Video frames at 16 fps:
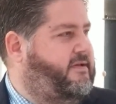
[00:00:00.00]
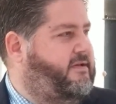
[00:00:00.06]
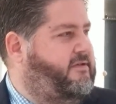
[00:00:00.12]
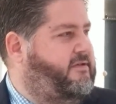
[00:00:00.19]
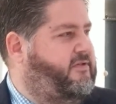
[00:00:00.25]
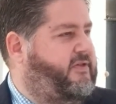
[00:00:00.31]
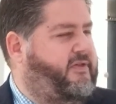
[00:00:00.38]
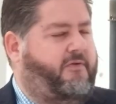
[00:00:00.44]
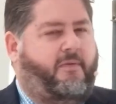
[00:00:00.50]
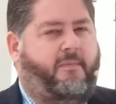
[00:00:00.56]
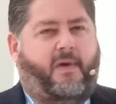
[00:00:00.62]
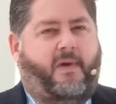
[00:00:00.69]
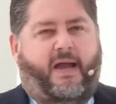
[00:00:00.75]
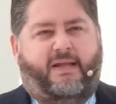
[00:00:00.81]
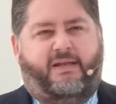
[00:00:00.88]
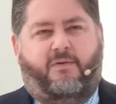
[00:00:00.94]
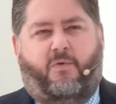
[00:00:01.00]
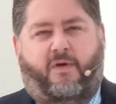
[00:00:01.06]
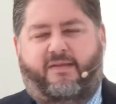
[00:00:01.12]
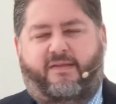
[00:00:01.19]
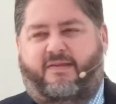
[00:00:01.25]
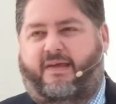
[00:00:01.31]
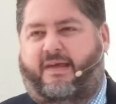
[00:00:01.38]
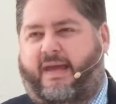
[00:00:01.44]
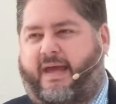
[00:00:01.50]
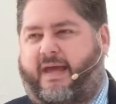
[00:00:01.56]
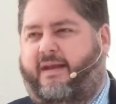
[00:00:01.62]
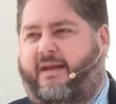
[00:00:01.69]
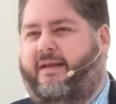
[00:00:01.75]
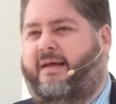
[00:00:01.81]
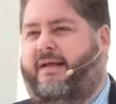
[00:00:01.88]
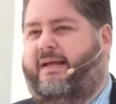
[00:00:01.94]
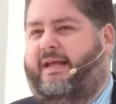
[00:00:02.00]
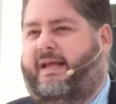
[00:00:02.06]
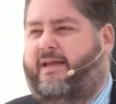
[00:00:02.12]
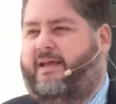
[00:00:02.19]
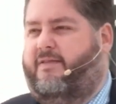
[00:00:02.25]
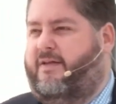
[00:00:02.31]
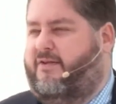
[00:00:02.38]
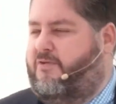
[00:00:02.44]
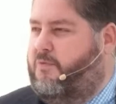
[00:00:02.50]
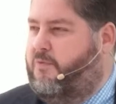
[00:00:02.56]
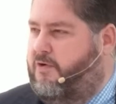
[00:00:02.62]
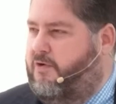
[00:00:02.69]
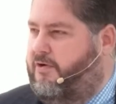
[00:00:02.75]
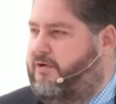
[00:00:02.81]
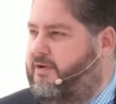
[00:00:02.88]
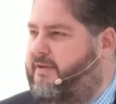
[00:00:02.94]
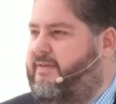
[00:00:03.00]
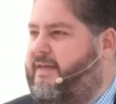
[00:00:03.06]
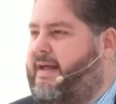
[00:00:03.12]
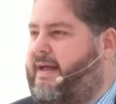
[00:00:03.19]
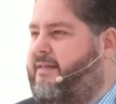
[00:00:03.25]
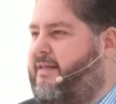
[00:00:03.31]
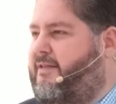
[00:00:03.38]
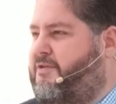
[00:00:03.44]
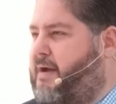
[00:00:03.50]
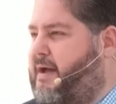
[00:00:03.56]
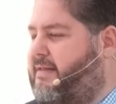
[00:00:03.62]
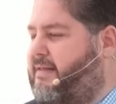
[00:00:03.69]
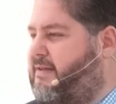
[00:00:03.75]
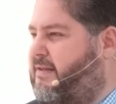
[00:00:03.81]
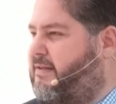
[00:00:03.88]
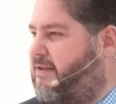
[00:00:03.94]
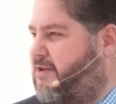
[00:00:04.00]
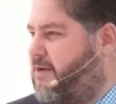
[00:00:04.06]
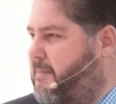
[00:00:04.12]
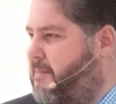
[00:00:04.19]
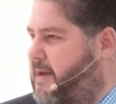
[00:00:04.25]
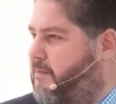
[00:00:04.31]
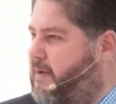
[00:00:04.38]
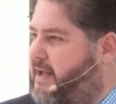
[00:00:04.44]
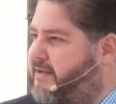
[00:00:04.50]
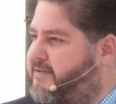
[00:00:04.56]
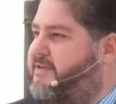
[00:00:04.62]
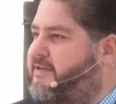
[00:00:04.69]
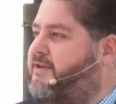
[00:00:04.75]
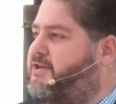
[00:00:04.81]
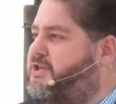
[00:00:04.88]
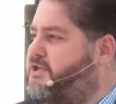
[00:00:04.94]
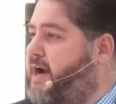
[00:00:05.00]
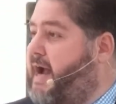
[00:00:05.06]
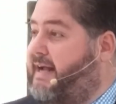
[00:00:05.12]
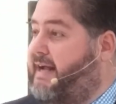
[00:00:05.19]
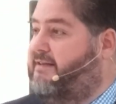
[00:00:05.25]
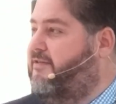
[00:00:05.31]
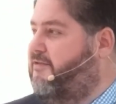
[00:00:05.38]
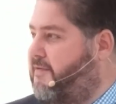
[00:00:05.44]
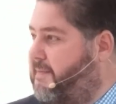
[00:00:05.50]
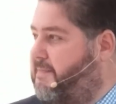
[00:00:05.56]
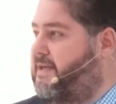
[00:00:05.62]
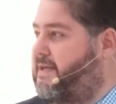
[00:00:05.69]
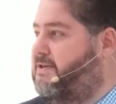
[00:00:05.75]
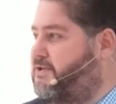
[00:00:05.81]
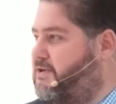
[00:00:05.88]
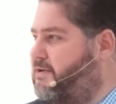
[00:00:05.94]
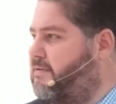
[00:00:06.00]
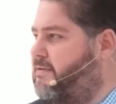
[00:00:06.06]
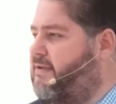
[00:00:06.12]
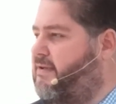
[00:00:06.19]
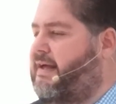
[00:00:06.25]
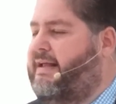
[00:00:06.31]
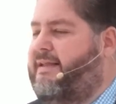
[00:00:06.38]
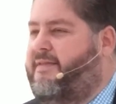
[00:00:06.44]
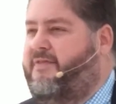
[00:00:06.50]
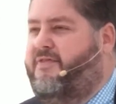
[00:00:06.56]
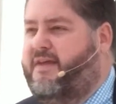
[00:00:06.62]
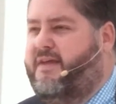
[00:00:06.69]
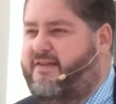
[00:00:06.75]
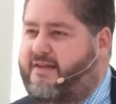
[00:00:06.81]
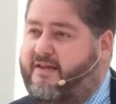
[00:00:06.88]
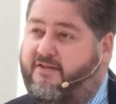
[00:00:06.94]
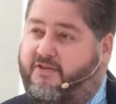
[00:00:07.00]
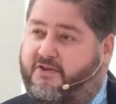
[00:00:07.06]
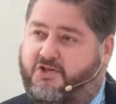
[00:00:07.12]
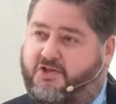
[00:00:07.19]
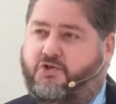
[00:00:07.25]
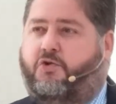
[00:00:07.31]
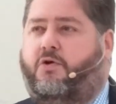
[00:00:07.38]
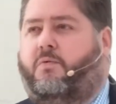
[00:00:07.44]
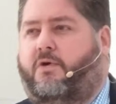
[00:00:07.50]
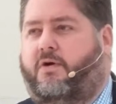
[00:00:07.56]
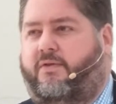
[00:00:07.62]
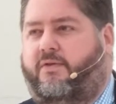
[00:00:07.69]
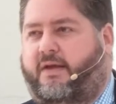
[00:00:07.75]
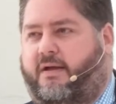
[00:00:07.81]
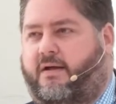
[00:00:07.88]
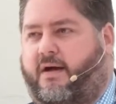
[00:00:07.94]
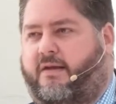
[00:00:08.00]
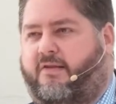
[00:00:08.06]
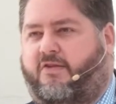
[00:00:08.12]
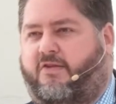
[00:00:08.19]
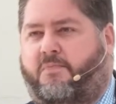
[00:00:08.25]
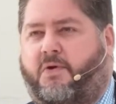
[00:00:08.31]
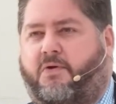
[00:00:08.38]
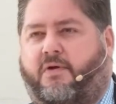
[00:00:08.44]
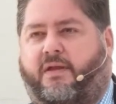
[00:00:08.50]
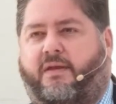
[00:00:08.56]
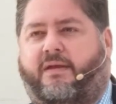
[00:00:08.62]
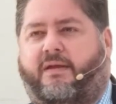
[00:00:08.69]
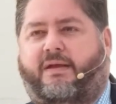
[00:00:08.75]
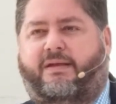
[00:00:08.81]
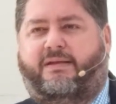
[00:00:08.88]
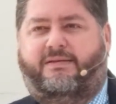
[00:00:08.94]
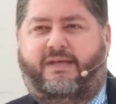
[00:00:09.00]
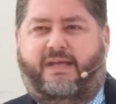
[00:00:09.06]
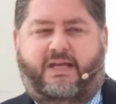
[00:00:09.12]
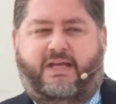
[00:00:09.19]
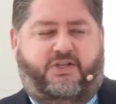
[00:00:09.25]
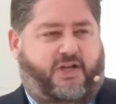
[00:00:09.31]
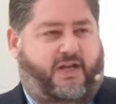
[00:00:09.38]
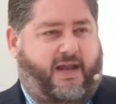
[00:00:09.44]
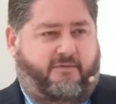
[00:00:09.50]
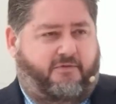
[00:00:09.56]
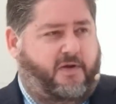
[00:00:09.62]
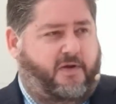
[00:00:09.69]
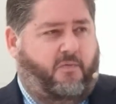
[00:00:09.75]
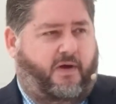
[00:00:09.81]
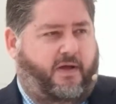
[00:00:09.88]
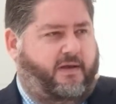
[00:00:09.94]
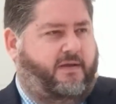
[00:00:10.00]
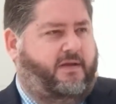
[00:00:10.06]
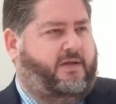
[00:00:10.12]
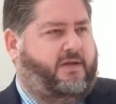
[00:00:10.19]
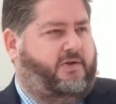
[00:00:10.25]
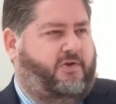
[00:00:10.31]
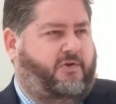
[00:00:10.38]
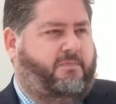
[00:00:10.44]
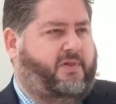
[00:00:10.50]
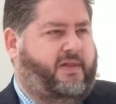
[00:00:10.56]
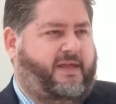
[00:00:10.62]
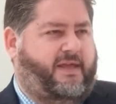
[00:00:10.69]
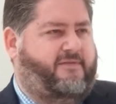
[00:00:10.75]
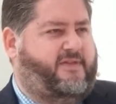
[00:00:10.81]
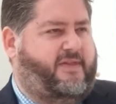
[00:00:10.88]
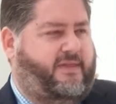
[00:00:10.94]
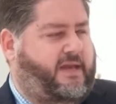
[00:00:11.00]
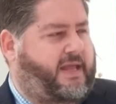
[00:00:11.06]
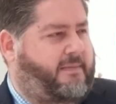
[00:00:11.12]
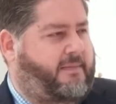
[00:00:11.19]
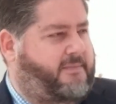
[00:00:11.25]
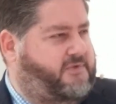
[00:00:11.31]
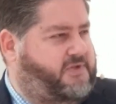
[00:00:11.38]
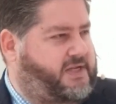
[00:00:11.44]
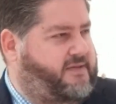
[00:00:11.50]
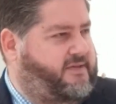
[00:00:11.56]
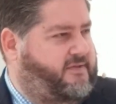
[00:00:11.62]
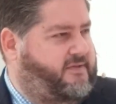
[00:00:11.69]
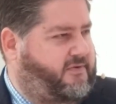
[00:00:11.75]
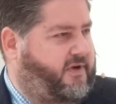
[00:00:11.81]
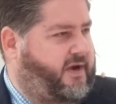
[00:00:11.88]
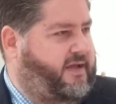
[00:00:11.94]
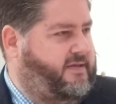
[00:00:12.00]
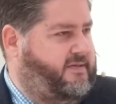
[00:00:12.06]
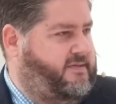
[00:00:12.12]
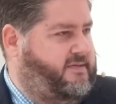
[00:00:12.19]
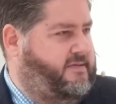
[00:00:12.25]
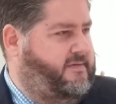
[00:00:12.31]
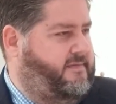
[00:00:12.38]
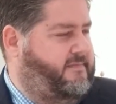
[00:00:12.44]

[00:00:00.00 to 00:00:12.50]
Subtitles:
So they're reminded once again in this world that threatens in so many ways to distract us from these truths, that this is the sure word that God has spoken to each and every one who believes in the name of Jesus Christ.